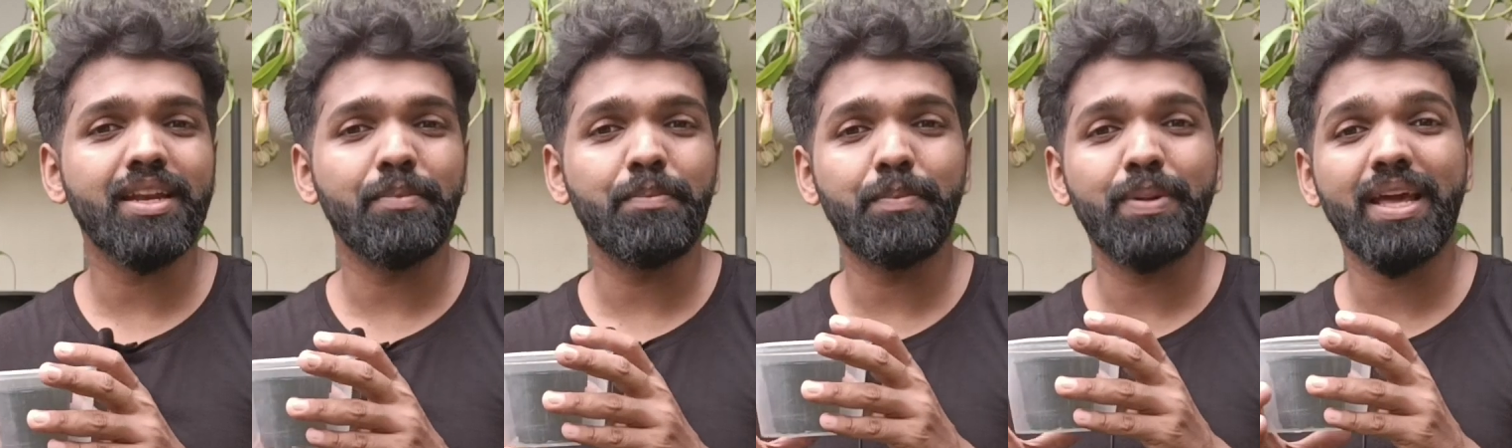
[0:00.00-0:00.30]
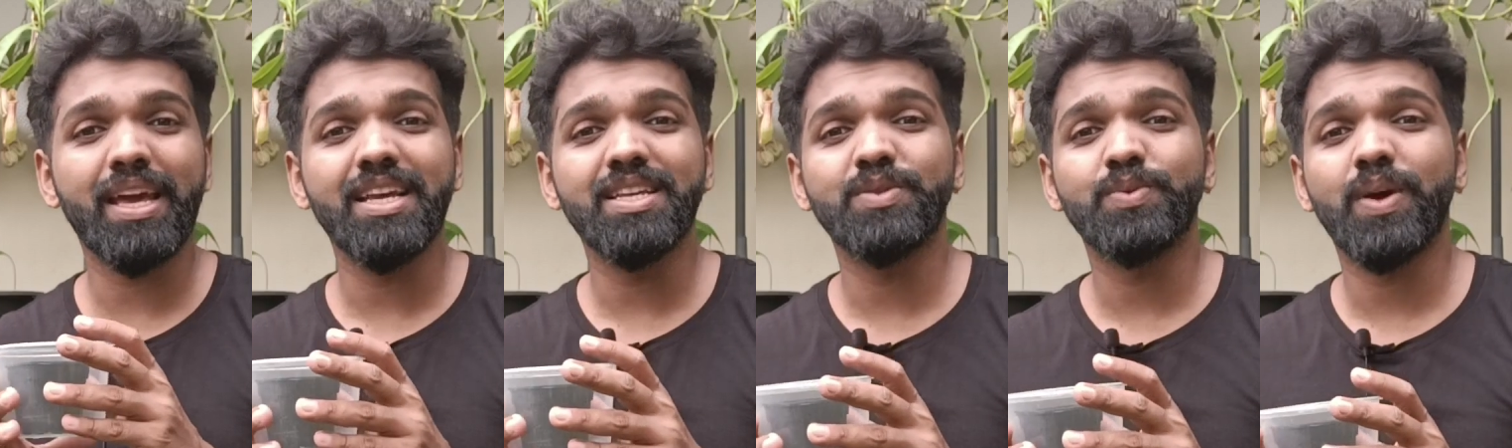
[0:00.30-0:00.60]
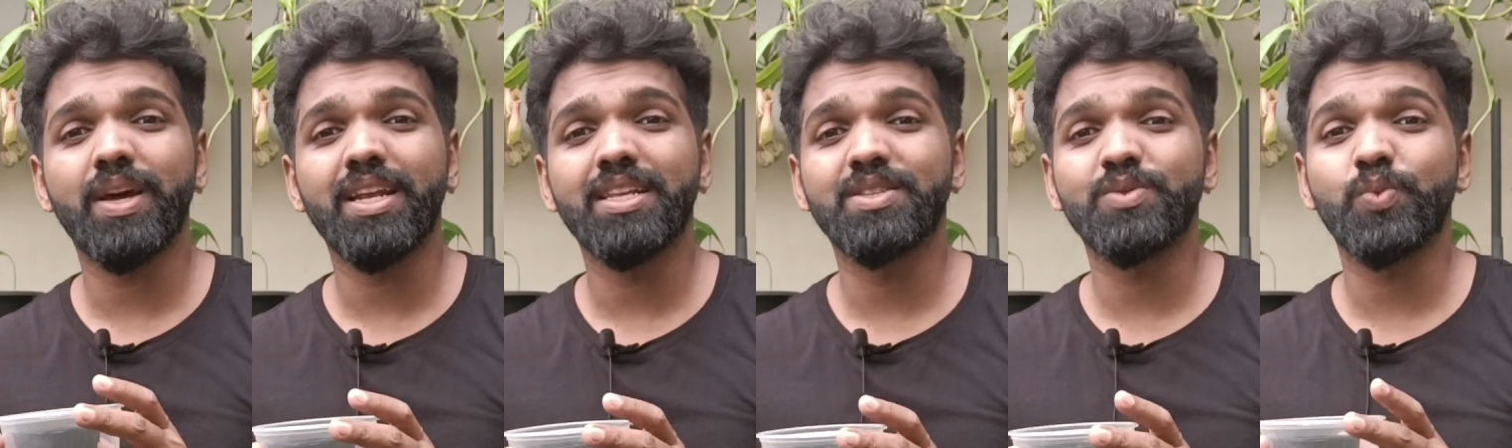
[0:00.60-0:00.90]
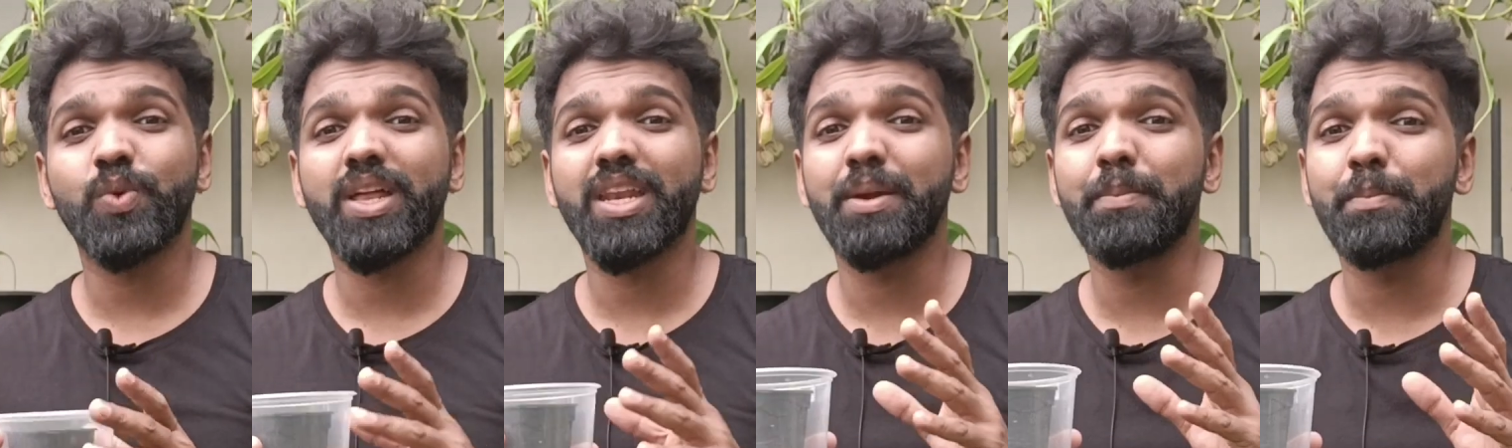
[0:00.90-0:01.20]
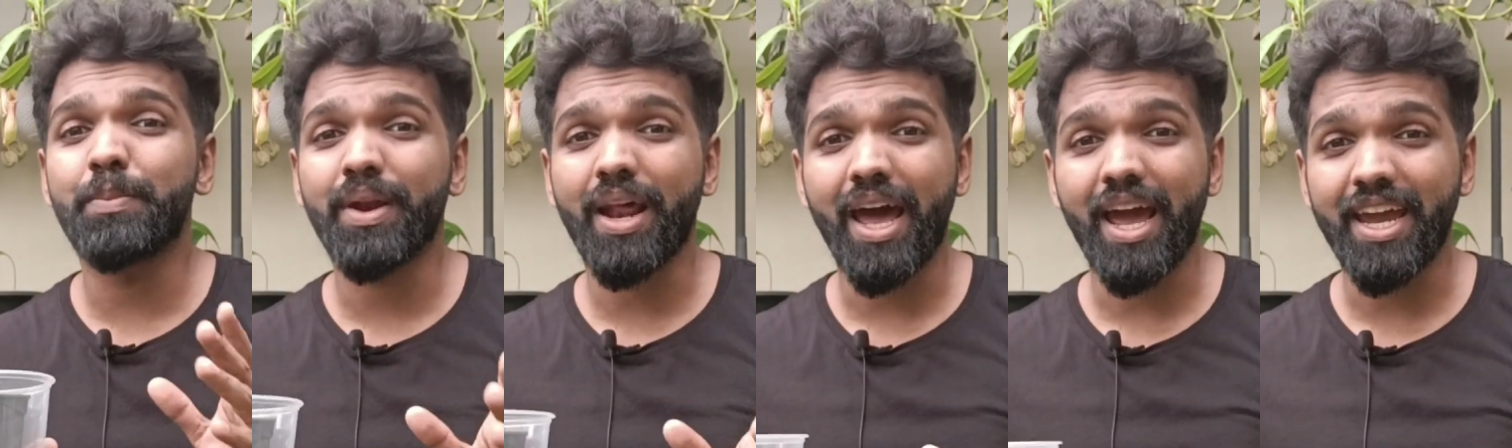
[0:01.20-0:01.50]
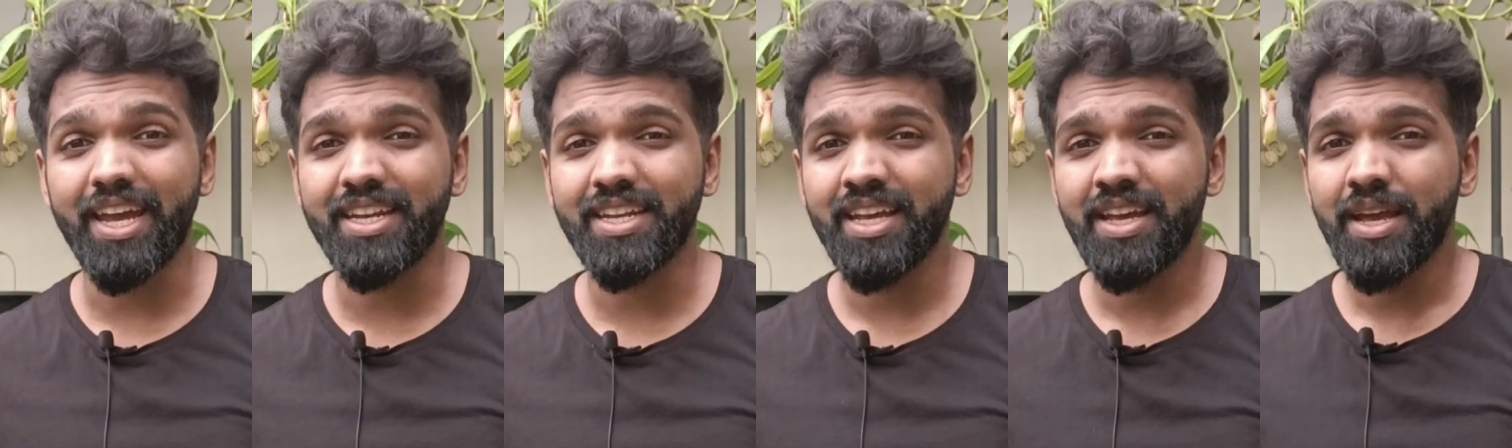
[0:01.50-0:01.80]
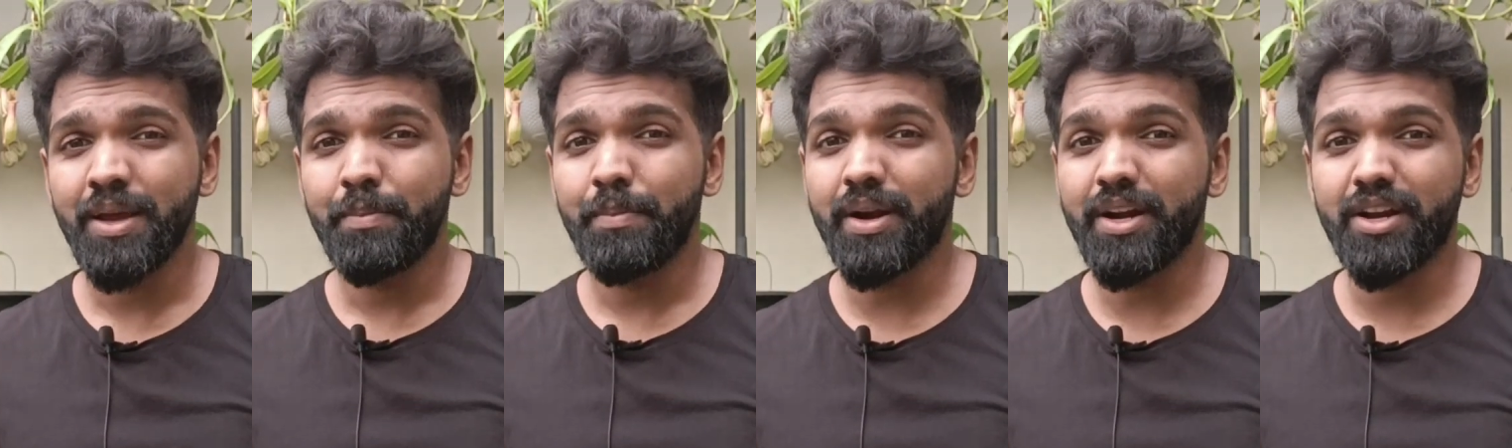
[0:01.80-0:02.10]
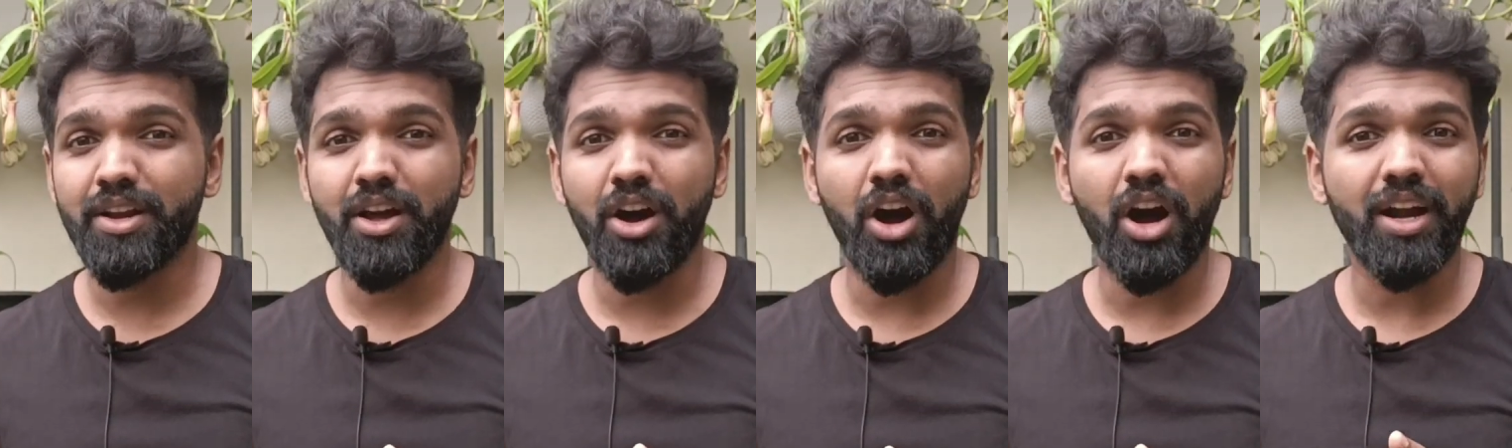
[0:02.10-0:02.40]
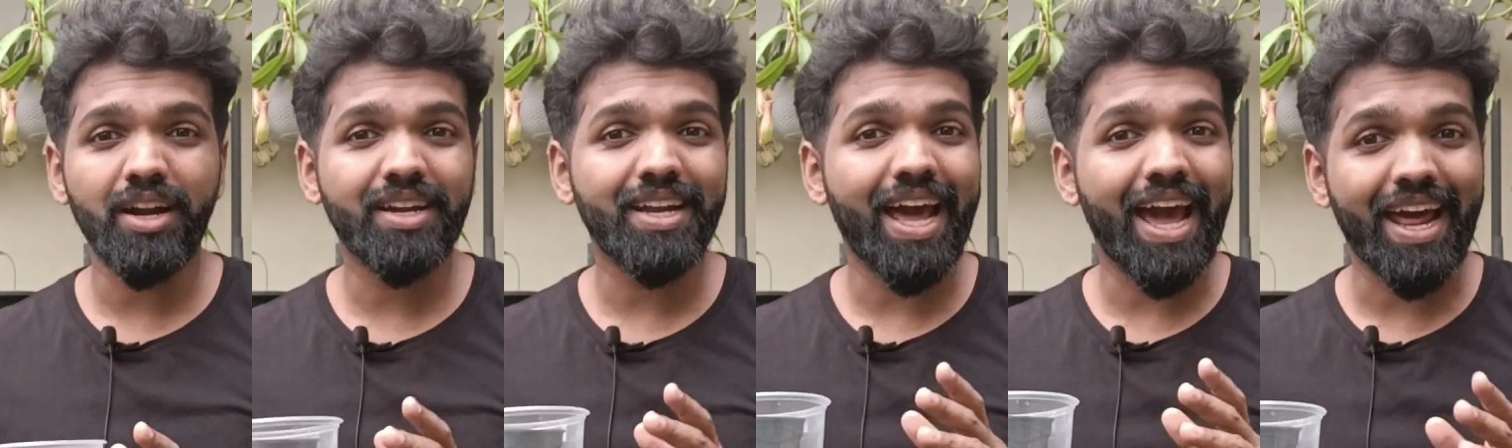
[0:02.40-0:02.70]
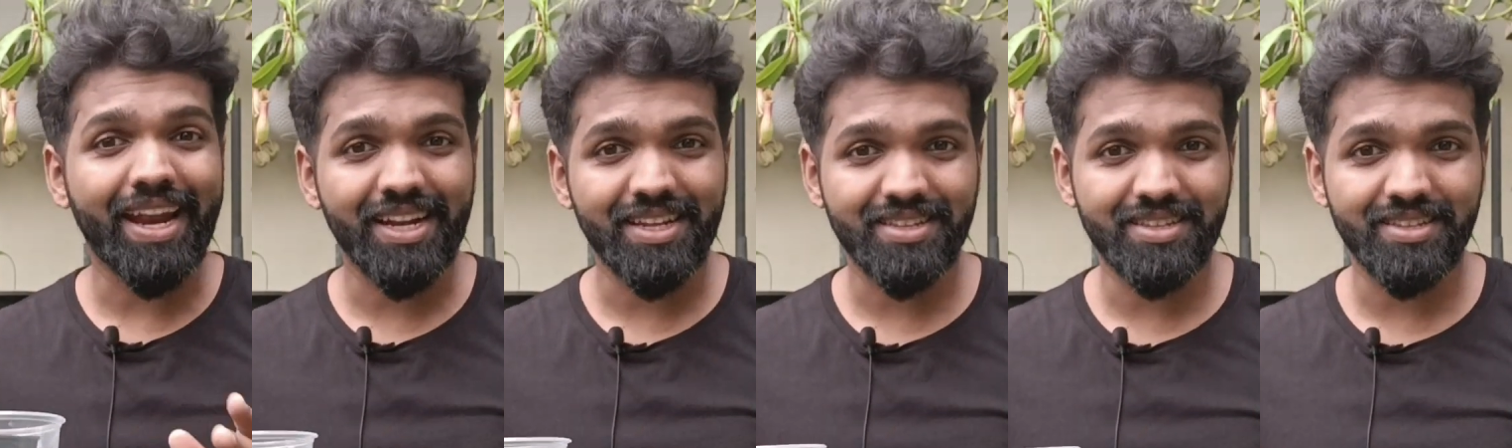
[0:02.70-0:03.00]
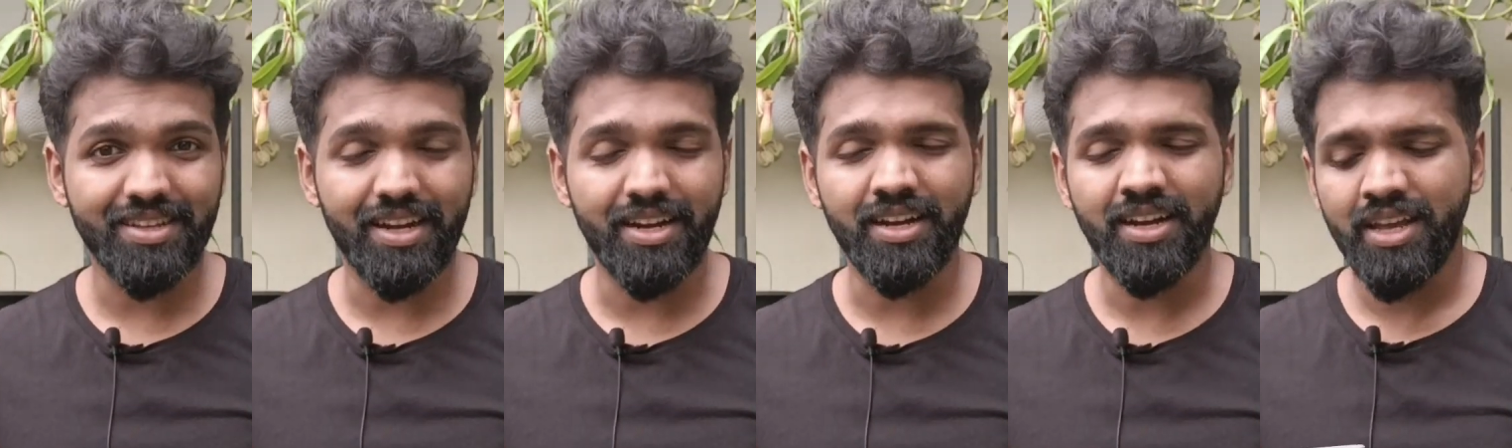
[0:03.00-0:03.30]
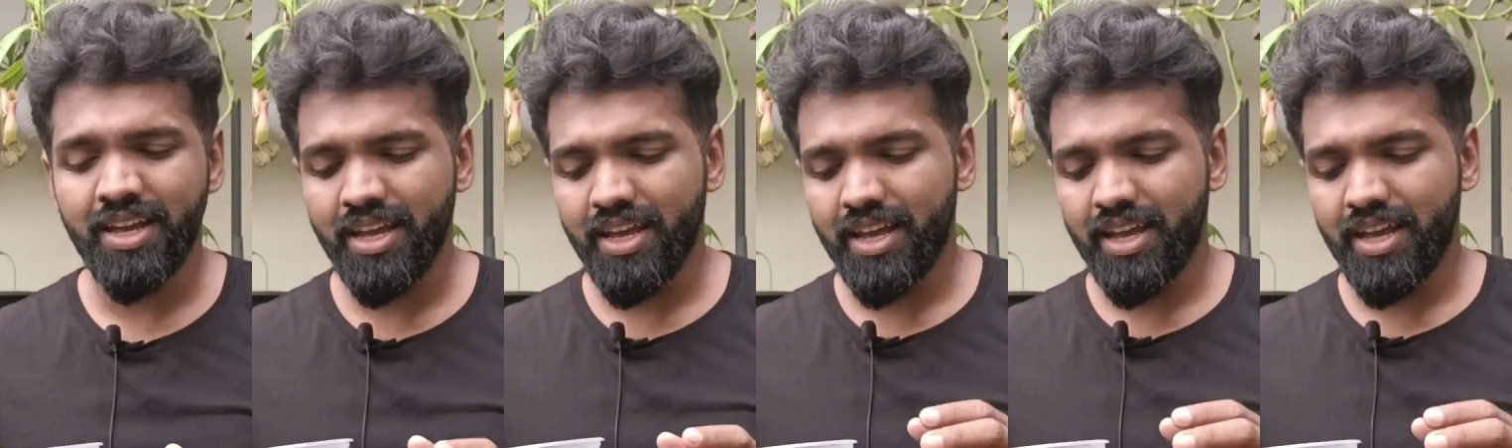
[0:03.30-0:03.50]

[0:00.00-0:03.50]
a place where it's very bright but not direct sun.